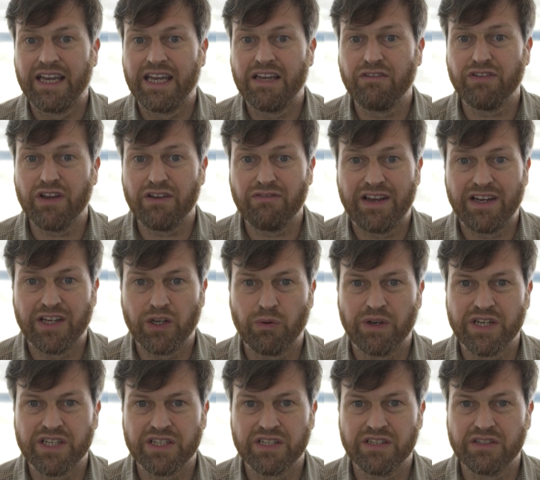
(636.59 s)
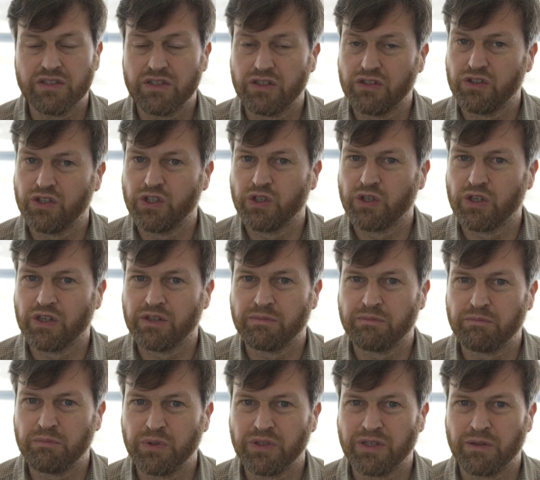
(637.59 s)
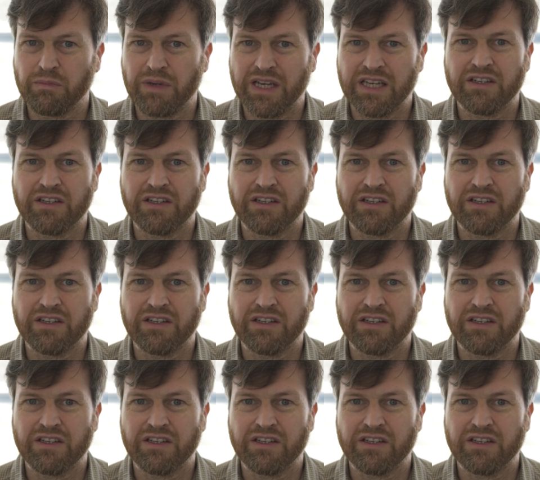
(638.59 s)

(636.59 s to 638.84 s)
If you have any questions, you can put them